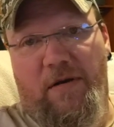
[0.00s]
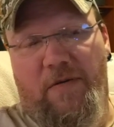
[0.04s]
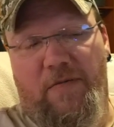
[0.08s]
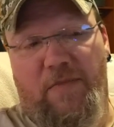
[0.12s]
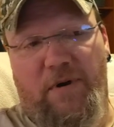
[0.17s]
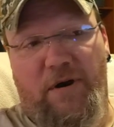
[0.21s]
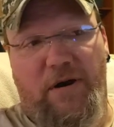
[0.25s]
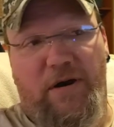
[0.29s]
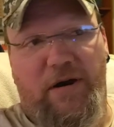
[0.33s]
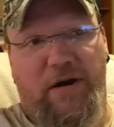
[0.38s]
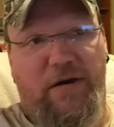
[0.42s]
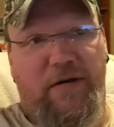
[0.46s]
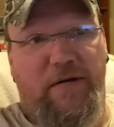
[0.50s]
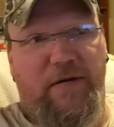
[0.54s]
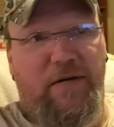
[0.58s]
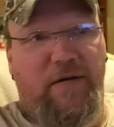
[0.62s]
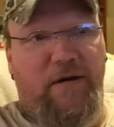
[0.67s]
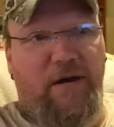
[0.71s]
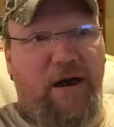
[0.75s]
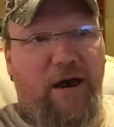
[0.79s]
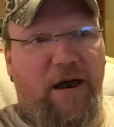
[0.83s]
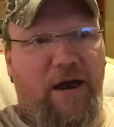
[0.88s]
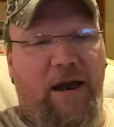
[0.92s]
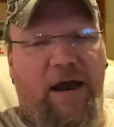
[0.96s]
But
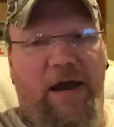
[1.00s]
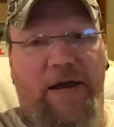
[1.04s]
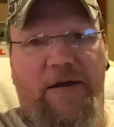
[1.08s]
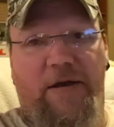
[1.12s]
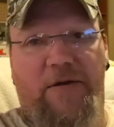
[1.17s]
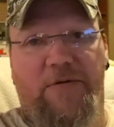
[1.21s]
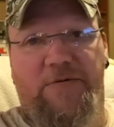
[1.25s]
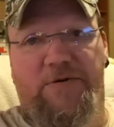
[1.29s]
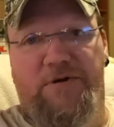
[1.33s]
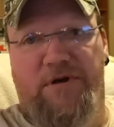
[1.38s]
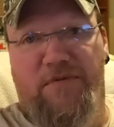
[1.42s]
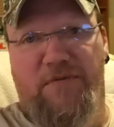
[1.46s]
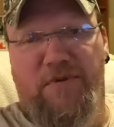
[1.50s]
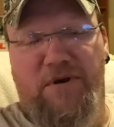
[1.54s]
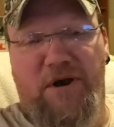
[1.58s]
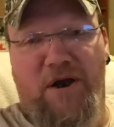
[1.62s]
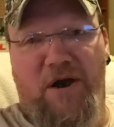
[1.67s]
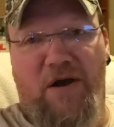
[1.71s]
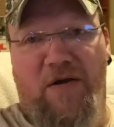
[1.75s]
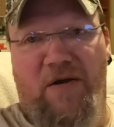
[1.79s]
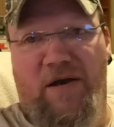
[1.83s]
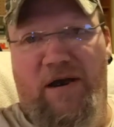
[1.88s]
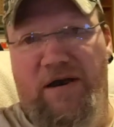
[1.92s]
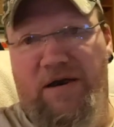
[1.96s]
I know some of
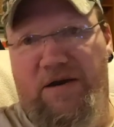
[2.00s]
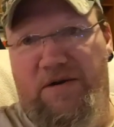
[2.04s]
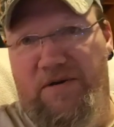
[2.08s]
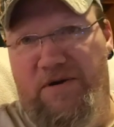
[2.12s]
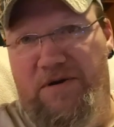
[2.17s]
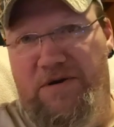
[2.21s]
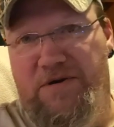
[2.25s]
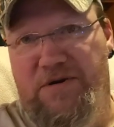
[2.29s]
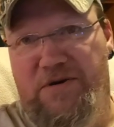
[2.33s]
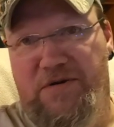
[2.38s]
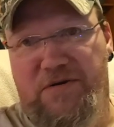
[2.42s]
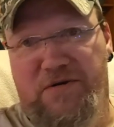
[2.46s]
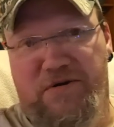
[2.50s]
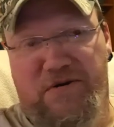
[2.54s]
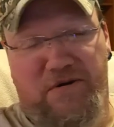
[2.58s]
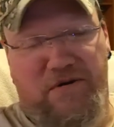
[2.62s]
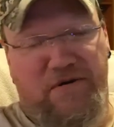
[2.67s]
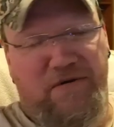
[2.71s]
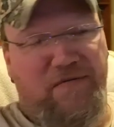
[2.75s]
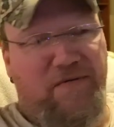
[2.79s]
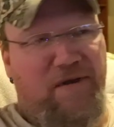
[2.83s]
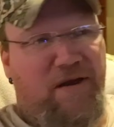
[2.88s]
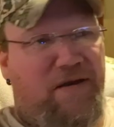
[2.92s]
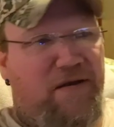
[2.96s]
y'all ain't Christians,
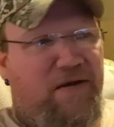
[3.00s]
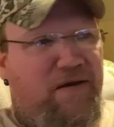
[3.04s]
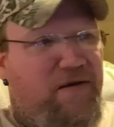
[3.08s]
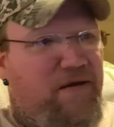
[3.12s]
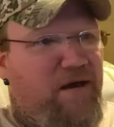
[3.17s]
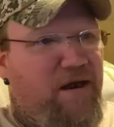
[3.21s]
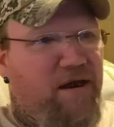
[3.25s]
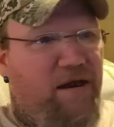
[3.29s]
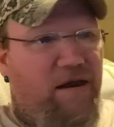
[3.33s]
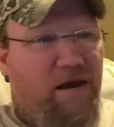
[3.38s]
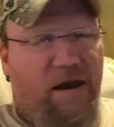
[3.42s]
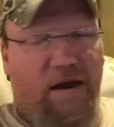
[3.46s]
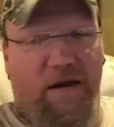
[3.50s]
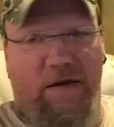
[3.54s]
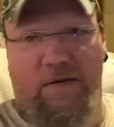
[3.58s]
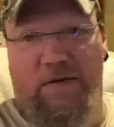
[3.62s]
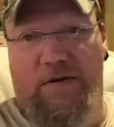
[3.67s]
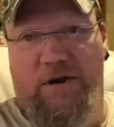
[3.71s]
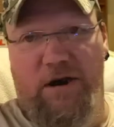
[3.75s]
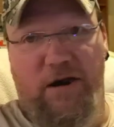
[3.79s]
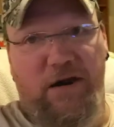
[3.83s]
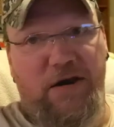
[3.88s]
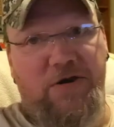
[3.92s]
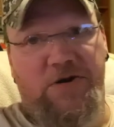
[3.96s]

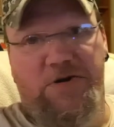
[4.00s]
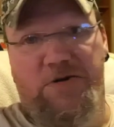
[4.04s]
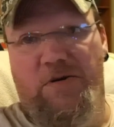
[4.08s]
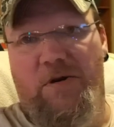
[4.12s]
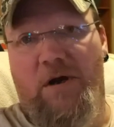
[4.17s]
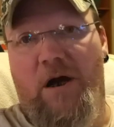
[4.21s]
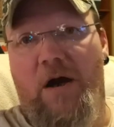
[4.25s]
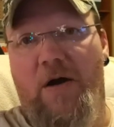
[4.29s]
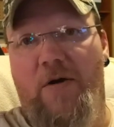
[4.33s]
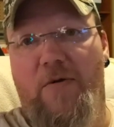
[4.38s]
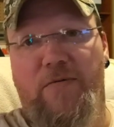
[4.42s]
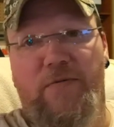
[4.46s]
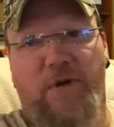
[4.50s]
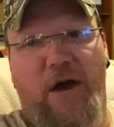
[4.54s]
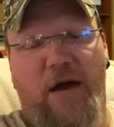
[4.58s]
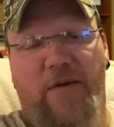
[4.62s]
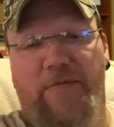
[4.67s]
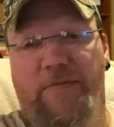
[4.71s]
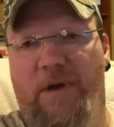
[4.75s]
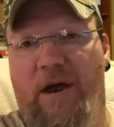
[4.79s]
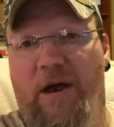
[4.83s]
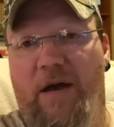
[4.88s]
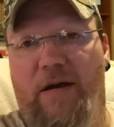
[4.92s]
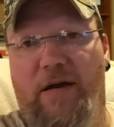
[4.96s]
and to each their own.
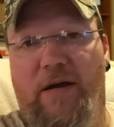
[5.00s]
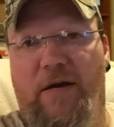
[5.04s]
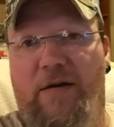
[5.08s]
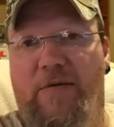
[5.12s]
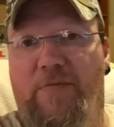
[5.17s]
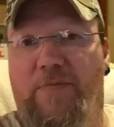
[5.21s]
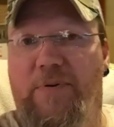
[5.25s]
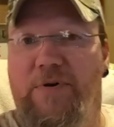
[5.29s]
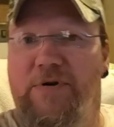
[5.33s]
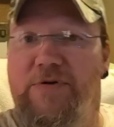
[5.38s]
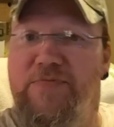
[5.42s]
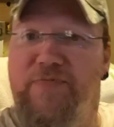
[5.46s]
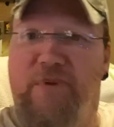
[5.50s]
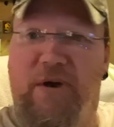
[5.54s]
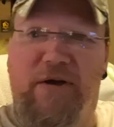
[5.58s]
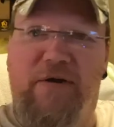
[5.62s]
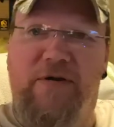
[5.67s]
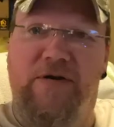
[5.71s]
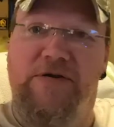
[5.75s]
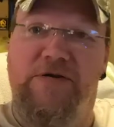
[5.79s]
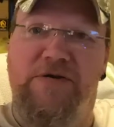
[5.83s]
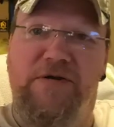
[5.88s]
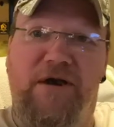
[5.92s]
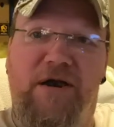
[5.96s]
I'm not going to push my
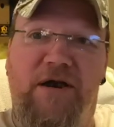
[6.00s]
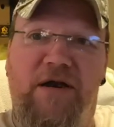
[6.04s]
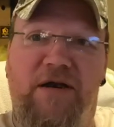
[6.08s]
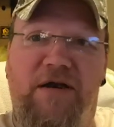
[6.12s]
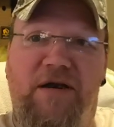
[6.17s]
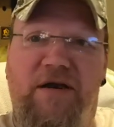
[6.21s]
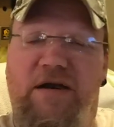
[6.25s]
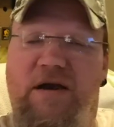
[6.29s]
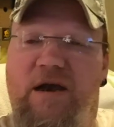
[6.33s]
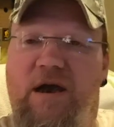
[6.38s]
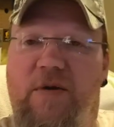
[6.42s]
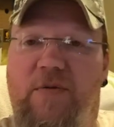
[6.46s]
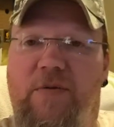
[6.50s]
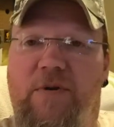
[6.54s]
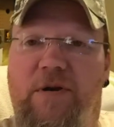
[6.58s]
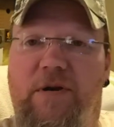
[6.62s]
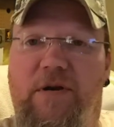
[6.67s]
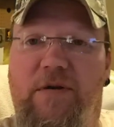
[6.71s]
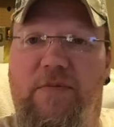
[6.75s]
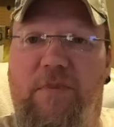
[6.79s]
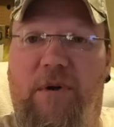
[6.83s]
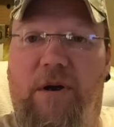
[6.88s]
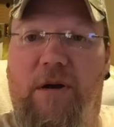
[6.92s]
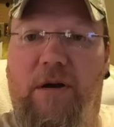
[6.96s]
Christianity on
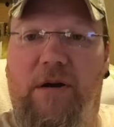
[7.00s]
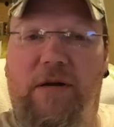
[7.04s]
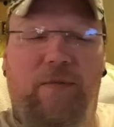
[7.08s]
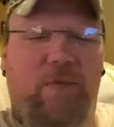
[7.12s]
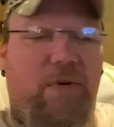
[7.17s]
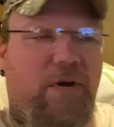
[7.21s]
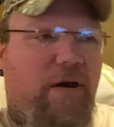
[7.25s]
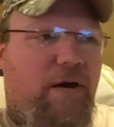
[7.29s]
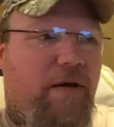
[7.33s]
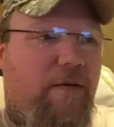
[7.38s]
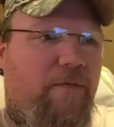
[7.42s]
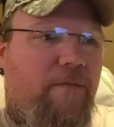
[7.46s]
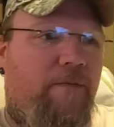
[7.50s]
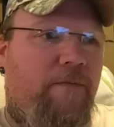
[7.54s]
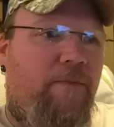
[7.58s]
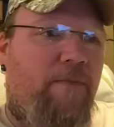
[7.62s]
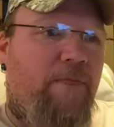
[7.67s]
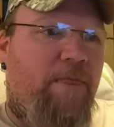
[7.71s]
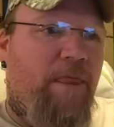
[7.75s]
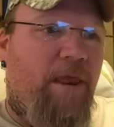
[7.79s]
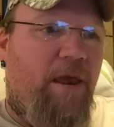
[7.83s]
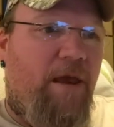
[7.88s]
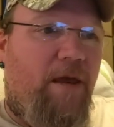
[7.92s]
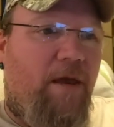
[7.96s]
anybody, but
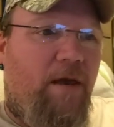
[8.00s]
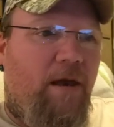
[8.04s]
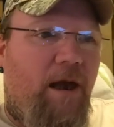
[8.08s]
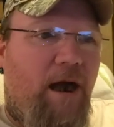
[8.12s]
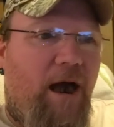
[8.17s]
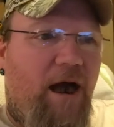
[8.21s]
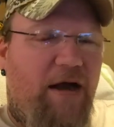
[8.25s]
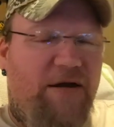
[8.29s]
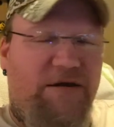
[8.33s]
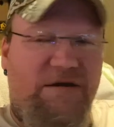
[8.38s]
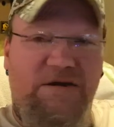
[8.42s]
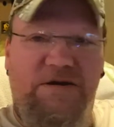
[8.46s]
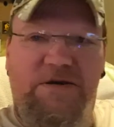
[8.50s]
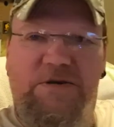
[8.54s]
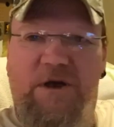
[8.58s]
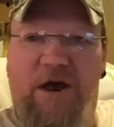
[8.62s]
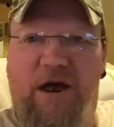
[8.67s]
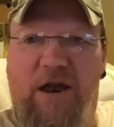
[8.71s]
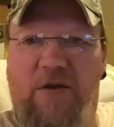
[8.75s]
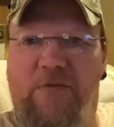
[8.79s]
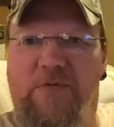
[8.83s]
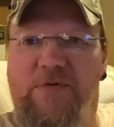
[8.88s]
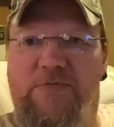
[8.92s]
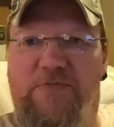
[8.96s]
I just
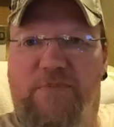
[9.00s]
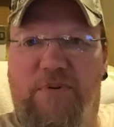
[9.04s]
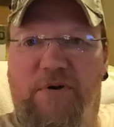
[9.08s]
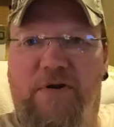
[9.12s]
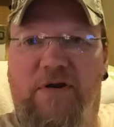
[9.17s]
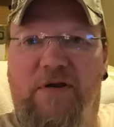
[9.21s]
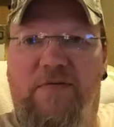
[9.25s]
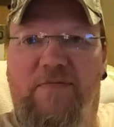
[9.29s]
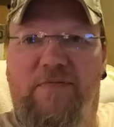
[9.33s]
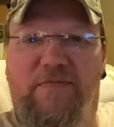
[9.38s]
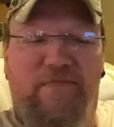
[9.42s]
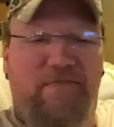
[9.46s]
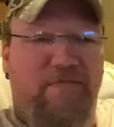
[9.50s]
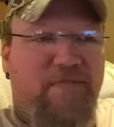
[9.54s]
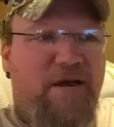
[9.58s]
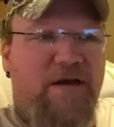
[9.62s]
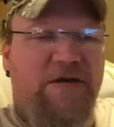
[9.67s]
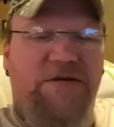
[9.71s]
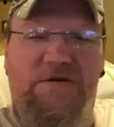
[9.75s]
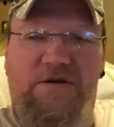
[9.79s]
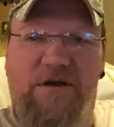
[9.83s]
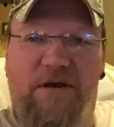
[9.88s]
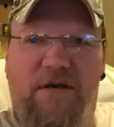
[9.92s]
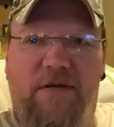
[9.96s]
thought it was pretty
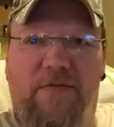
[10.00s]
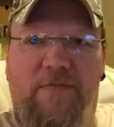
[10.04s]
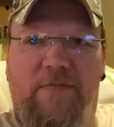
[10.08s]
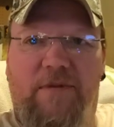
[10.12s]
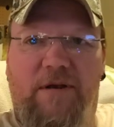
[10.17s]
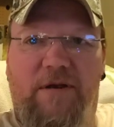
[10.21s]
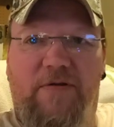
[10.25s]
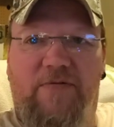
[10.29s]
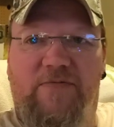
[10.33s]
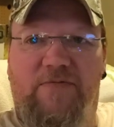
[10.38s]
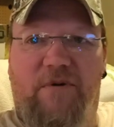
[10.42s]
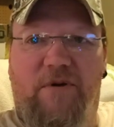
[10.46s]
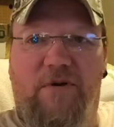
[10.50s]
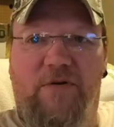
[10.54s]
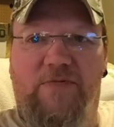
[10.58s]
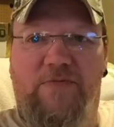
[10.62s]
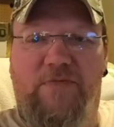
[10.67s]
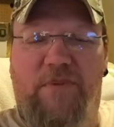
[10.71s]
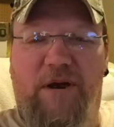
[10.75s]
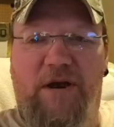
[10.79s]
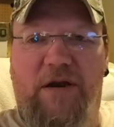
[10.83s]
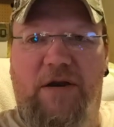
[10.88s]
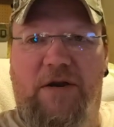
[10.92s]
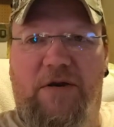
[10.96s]
messed up as far as
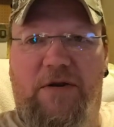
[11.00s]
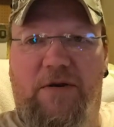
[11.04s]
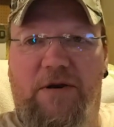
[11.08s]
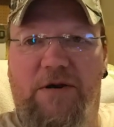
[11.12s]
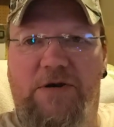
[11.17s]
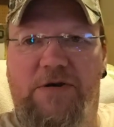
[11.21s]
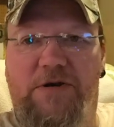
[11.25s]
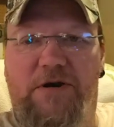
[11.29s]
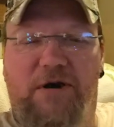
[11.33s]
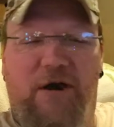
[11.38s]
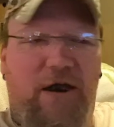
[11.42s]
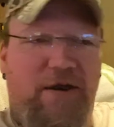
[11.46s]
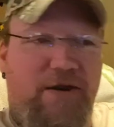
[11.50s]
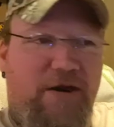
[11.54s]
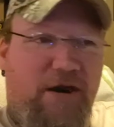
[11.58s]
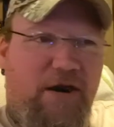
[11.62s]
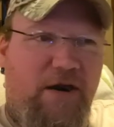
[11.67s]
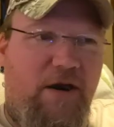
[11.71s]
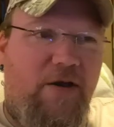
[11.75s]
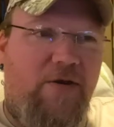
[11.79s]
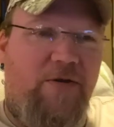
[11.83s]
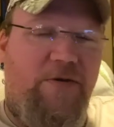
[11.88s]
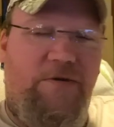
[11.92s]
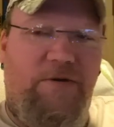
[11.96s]
being a Christian. I
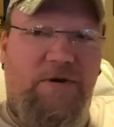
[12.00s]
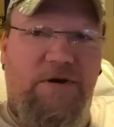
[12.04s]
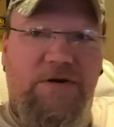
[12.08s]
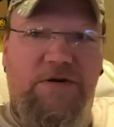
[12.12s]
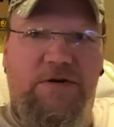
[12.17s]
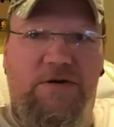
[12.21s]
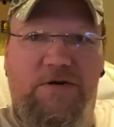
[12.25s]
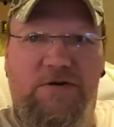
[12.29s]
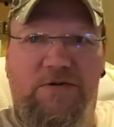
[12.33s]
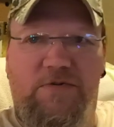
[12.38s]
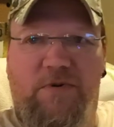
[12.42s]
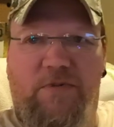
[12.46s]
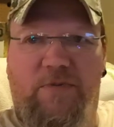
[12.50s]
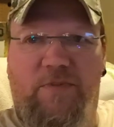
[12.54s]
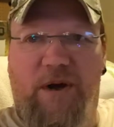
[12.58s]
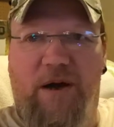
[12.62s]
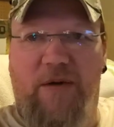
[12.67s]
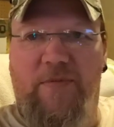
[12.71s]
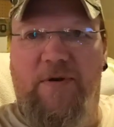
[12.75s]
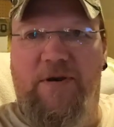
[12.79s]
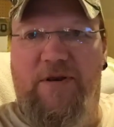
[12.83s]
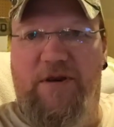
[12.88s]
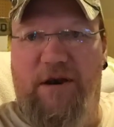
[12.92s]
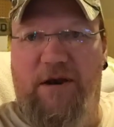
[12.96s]
think other Christians will
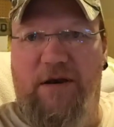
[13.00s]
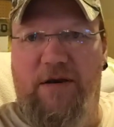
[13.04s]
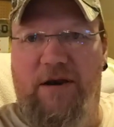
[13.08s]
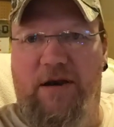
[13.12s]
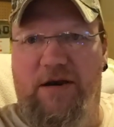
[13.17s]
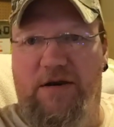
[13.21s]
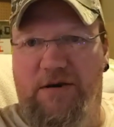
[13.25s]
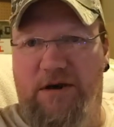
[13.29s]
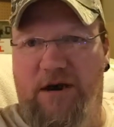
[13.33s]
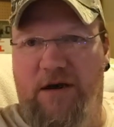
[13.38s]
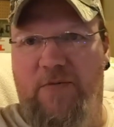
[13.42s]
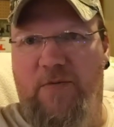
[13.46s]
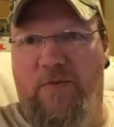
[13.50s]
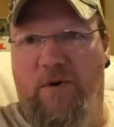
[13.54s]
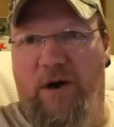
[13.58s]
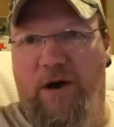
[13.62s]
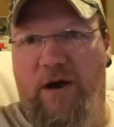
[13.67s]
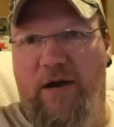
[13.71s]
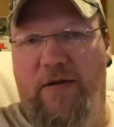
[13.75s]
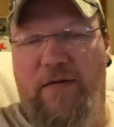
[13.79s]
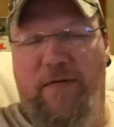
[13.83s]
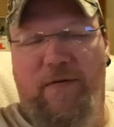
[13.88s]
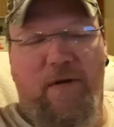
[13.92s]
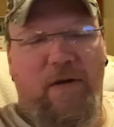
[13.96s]
probably think that same
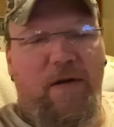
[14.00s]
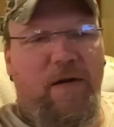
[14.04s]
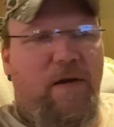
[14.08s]
way.